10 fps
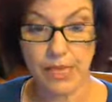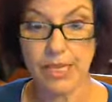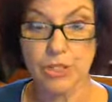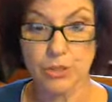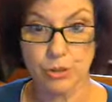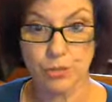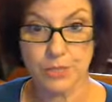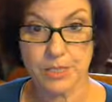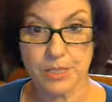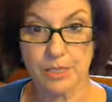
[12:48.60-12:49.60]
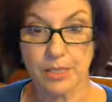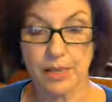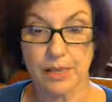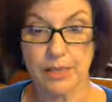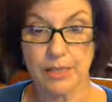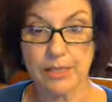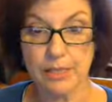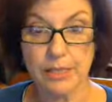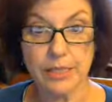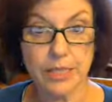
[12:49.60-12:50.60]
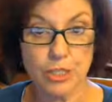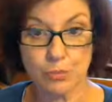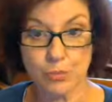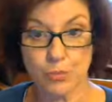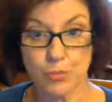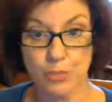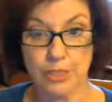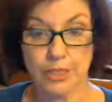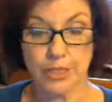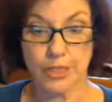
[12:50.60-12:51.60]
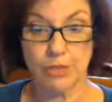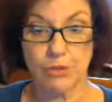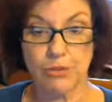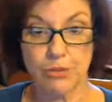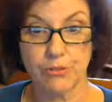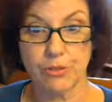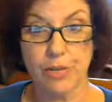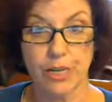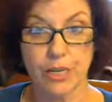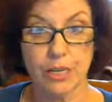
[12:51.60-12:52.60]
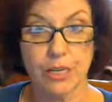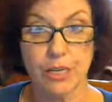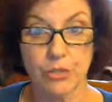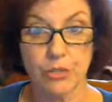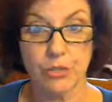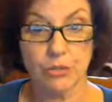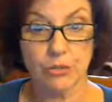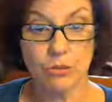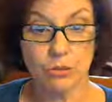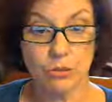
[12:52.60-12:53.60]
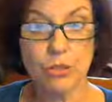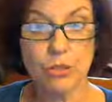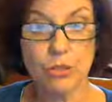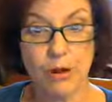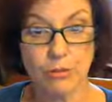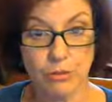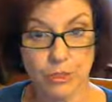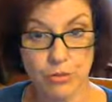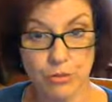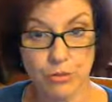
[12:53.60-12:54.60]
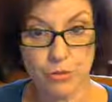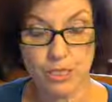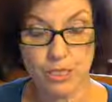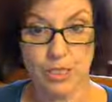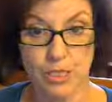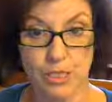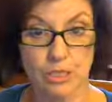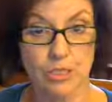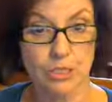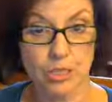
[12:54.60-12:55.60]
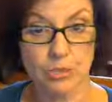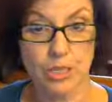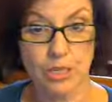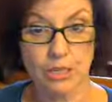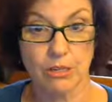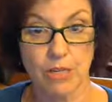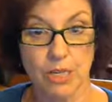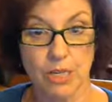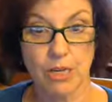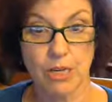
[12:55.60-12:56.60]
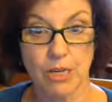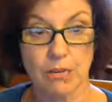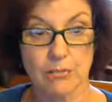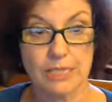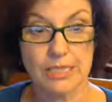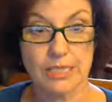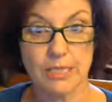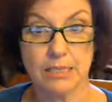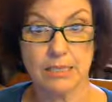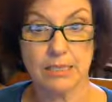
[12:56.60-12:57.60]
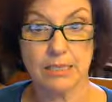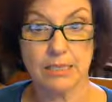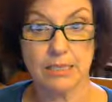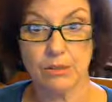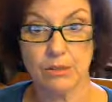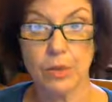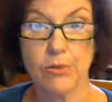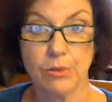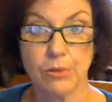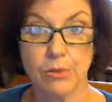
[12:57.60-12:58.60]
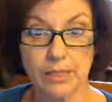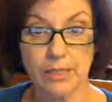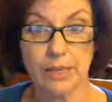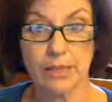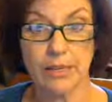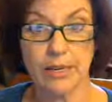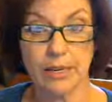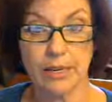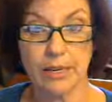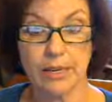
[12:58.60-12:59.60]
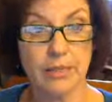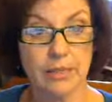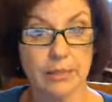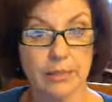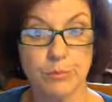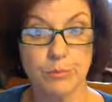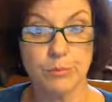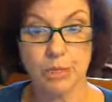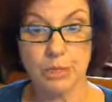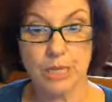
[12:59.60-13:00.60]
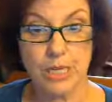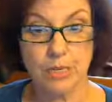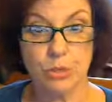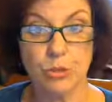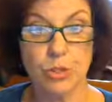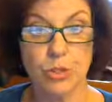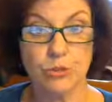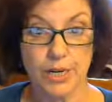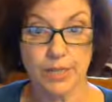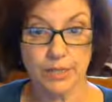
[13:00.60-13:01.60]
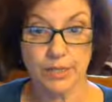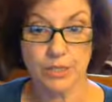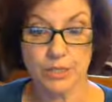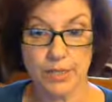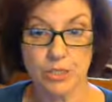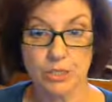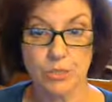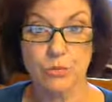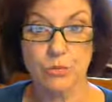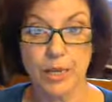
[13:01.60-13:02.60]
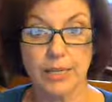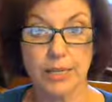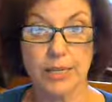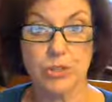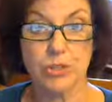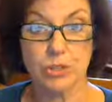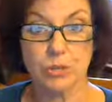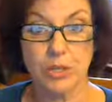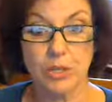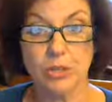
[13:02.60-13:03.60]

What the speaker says: age groups and done age-appropriate care for a variety, you could probably transition into the Geri care scene quite readily, and employers, you could recognize that. So you might, as you